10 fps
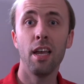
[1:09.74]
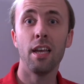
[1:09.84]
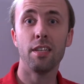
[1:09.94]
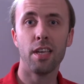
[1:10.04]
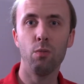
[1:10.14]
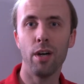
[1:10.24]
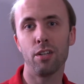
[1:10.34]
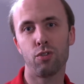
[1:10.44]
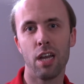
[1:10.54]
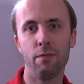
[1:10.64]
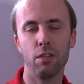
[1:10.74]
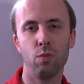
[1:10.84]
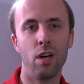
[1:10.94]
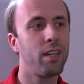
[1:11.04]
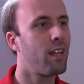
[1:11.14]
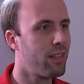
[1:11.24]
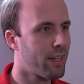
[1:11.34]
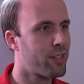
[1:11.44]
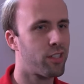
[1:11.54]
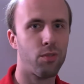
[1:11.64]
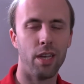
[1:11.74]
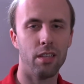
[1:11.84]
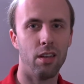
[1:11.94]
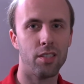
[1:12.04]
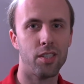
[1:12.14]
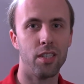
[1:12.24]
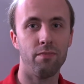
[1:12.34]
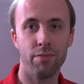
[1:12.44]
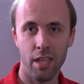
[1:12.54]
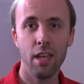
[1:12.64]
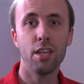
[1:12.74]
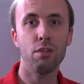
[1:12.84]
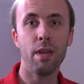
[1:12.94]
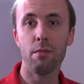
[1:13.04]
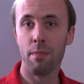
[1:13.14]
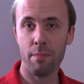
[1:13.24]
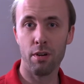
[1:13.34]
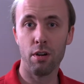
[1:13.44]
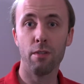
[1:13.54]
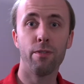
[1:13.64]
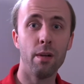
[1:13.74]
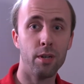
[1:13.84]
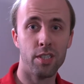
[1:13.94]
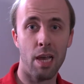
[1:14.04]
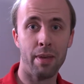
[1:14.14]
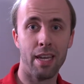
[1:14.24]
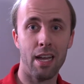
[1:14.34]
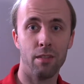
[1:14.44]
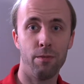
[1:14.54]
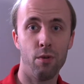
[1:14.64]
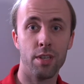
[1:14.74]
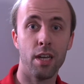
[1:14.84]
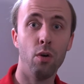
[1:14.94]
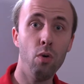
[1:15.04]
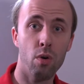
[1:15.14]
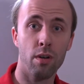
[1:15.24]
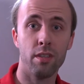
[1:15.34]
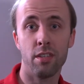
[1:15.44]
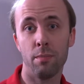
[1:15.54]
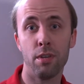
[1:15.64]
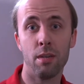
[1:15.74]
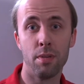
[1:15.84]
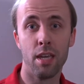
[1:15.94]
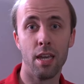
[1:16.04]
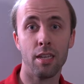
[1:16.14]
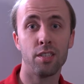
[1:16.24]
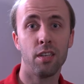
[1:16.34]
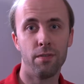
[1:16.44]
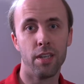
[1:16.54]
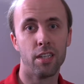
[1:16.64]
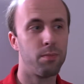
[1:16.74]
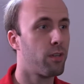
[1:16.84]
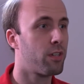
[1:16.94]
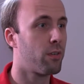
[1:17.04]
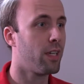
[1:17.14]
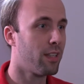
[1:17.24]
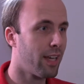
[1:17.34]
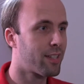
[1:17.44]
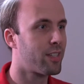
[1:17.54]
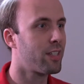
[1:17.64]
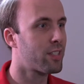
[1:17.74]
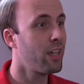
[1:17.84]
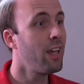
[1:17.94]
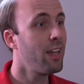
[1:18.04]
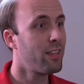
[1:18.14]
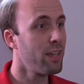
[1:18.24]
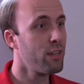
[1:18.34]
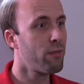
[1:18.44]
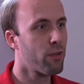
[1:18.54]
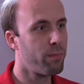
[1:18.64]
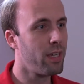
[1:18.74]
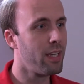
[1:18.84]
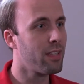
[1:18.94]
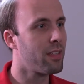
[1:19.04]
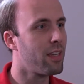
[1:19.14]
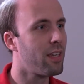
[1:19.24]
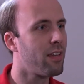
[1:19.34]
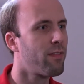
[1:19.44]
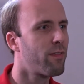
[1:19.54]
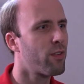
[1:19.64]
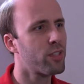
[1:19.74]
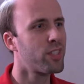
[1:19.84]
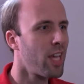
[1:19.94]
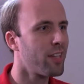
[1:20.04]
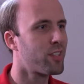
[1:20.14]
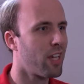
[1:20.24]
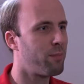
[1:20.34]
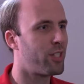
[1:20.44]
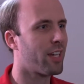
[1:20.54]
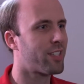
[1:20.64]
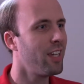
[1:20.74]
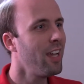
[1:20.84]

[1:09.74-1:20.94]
is a well-traveled one, Alexis Gray-Lawson. You may remember her from her time at California or the WNBA's Phoenix Mercury. Alexis, thank you for being the first test subject